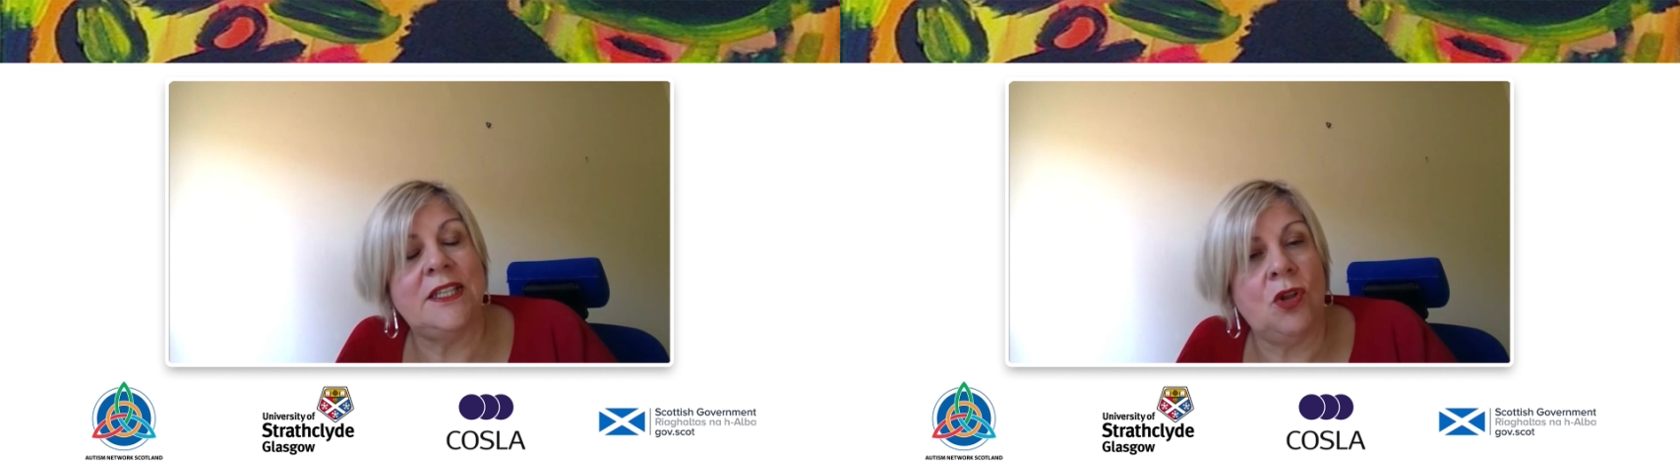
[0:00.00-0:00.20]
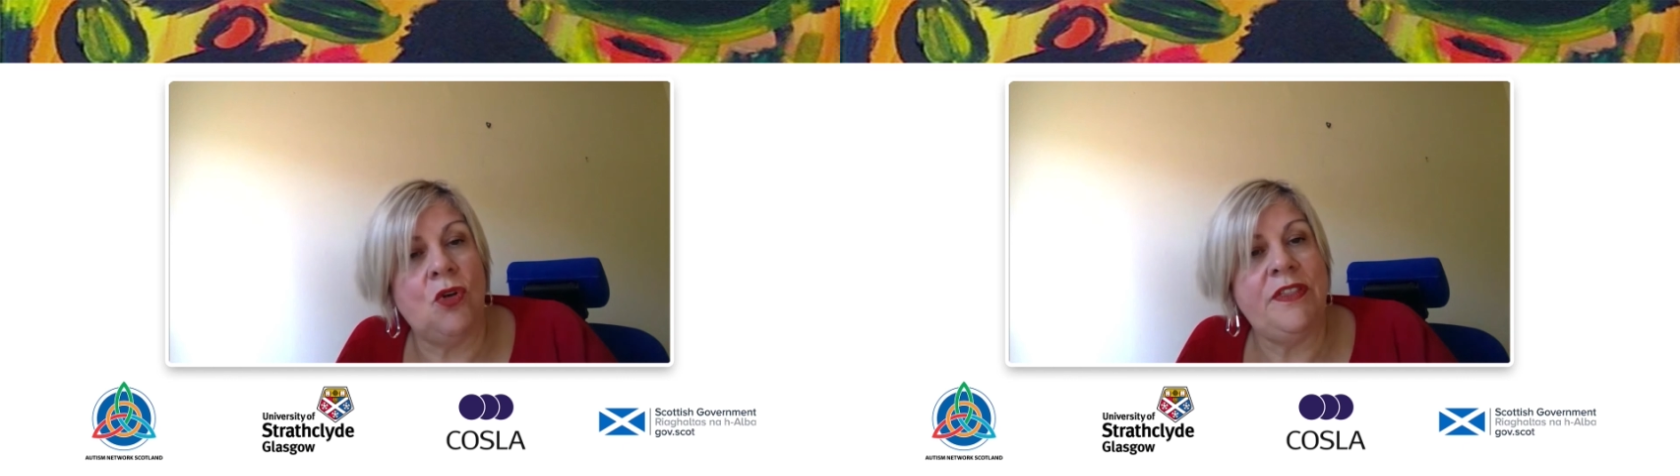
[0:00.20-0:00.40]
in
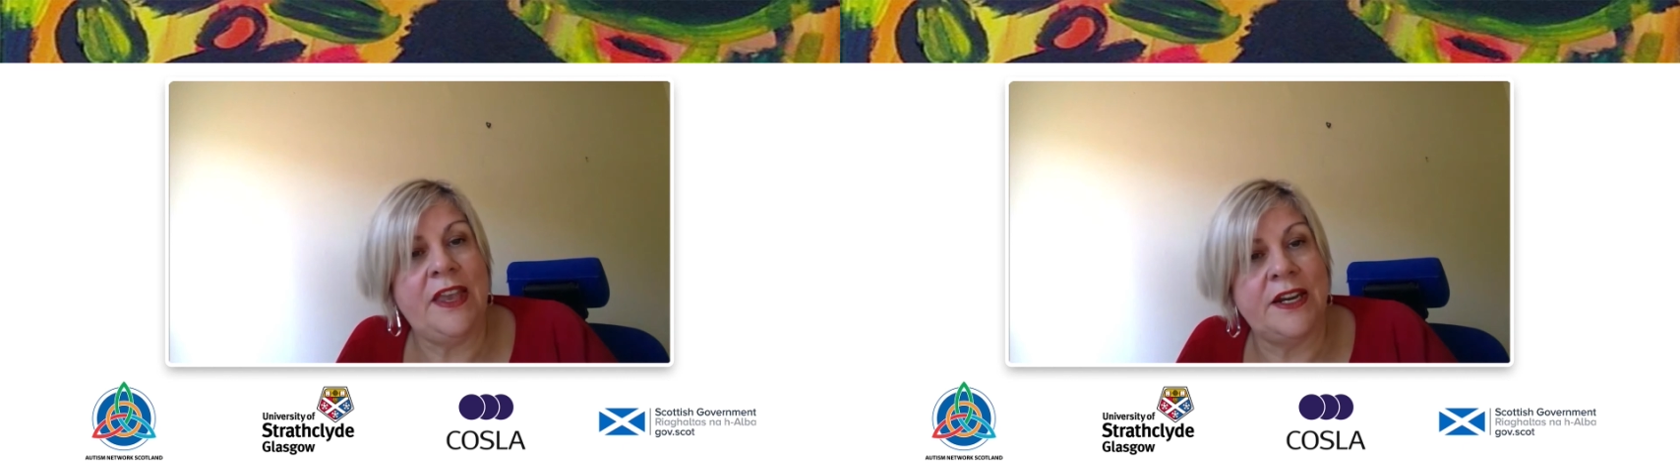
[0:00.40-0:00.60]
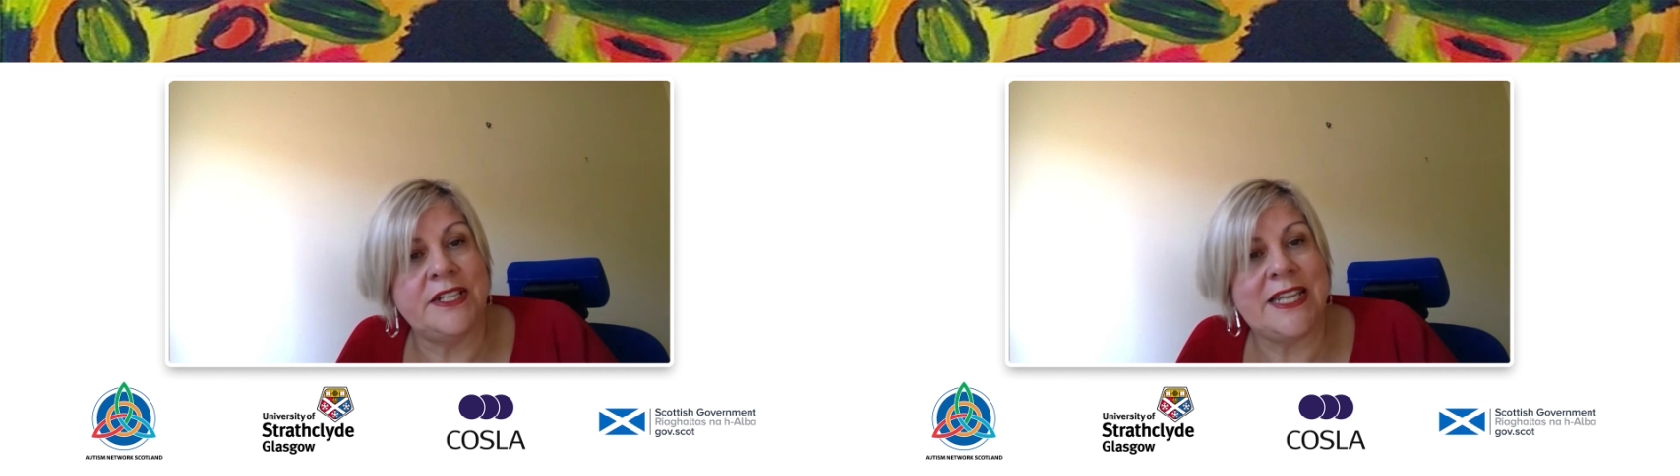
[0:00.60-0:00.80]
law
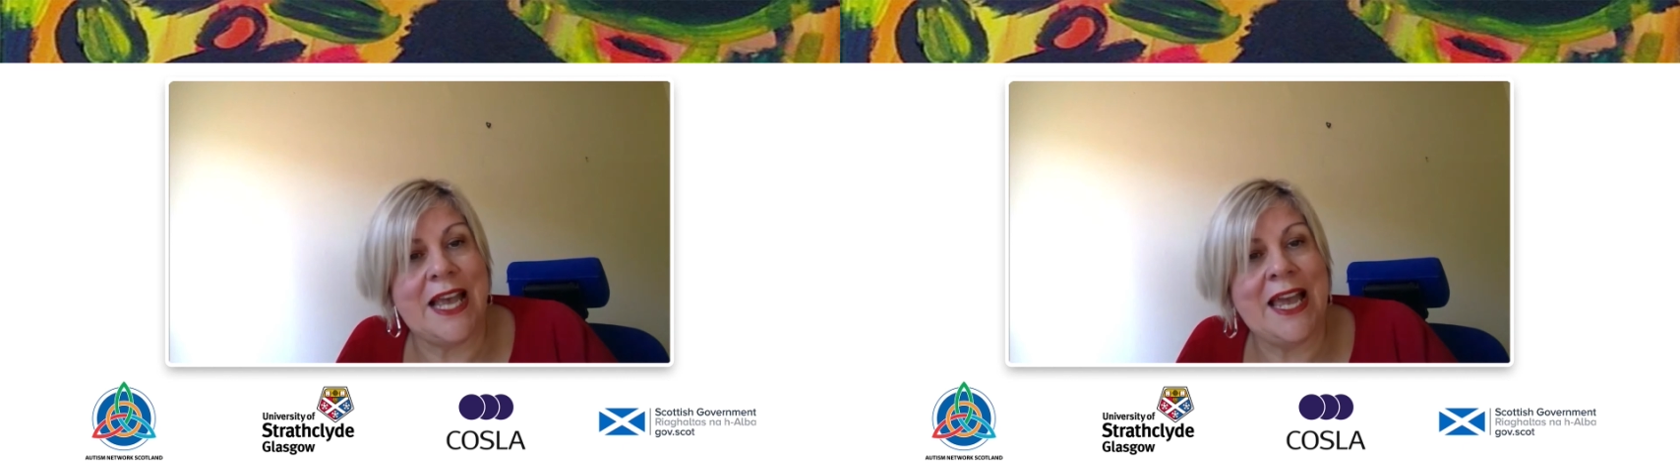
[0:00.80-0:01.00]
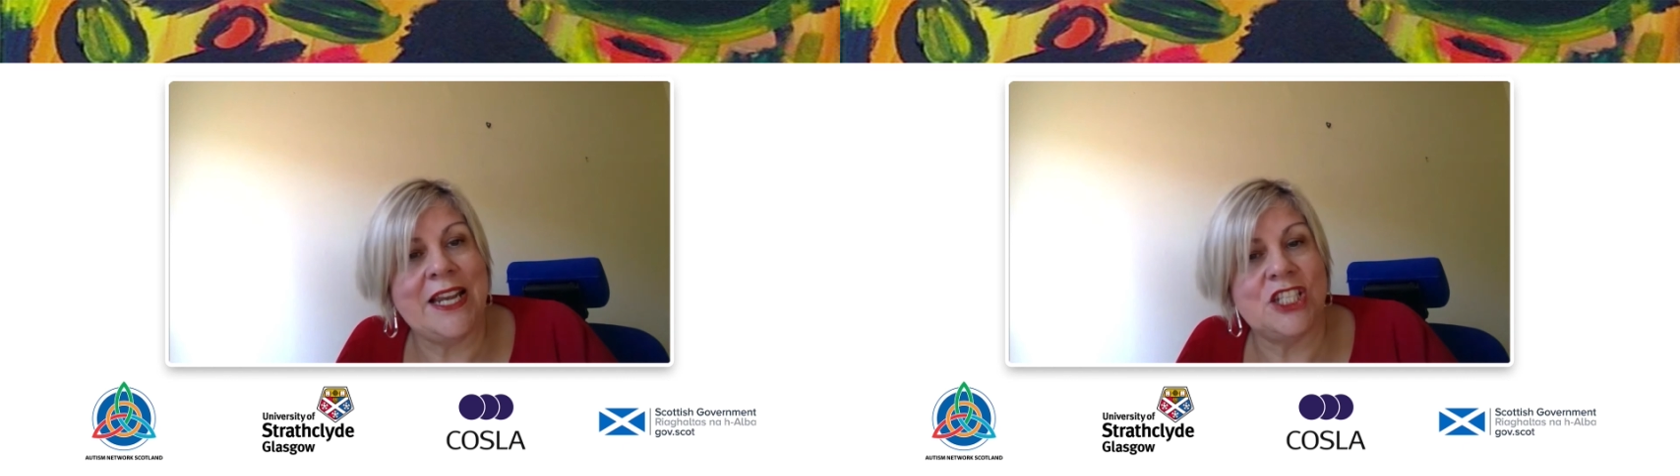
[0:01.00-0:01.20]
there to
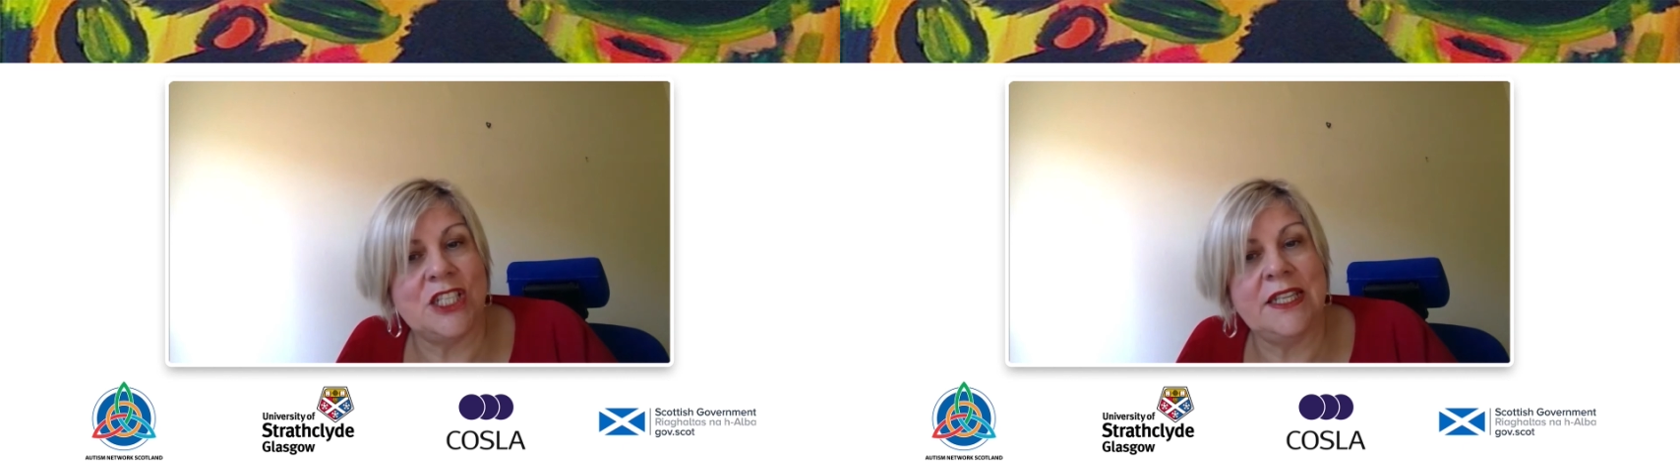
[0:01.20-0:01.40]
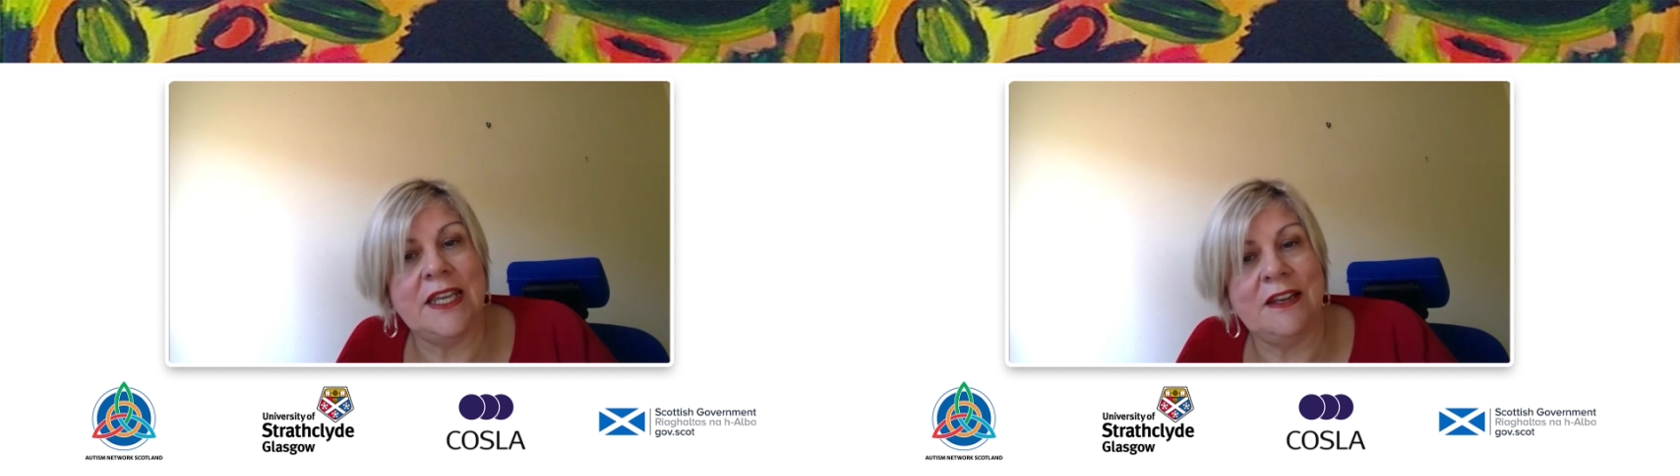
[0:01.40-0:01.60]
actually